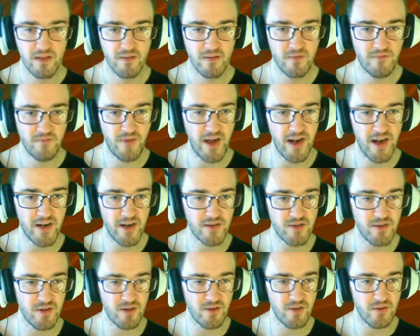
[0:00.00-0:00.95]
Fire
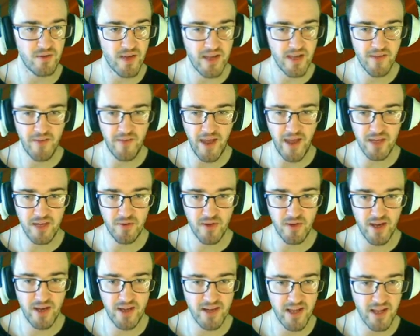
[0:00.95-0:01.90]
drill.
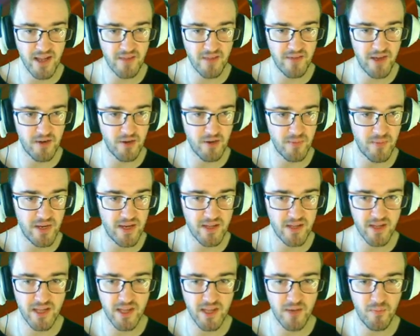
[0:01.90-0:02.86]
Evacuate. Elevator
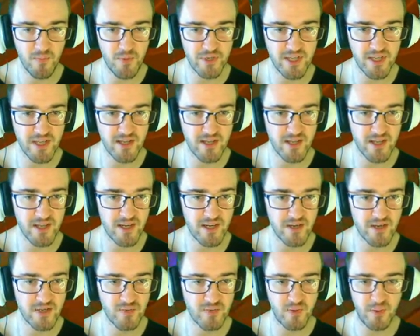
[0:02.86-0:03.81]
immediately, then proceed to the
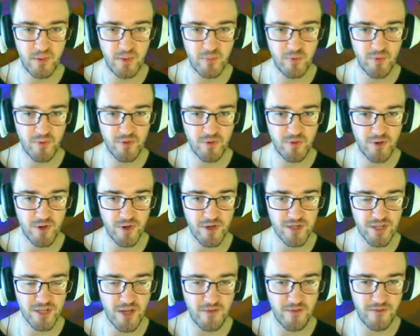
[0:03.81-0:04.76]
nearest swimming pool and throw
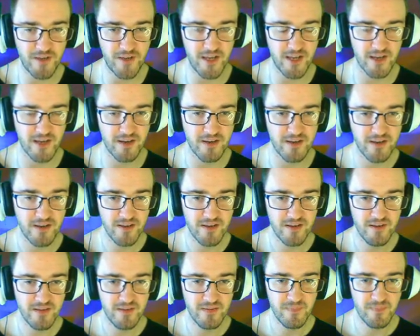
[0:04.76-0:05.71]
yourself in.
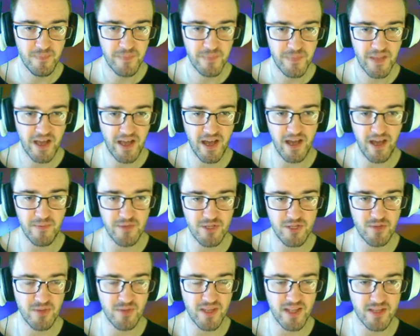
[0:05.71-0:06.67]
I'm
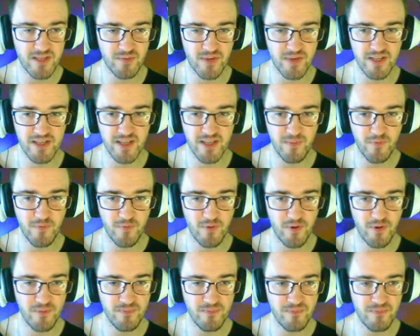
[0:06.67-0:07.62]
assuming that's what he said
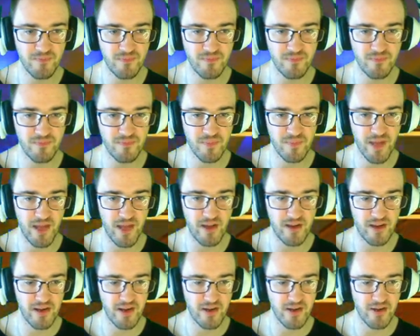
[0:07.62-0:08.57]
before. Hmm,
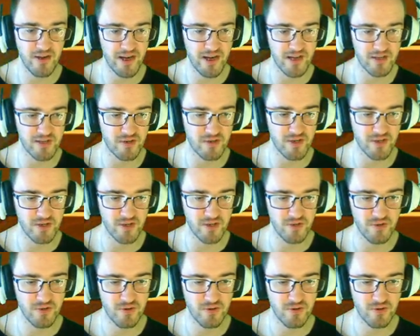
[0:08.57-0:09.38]
how do I know I can trust you?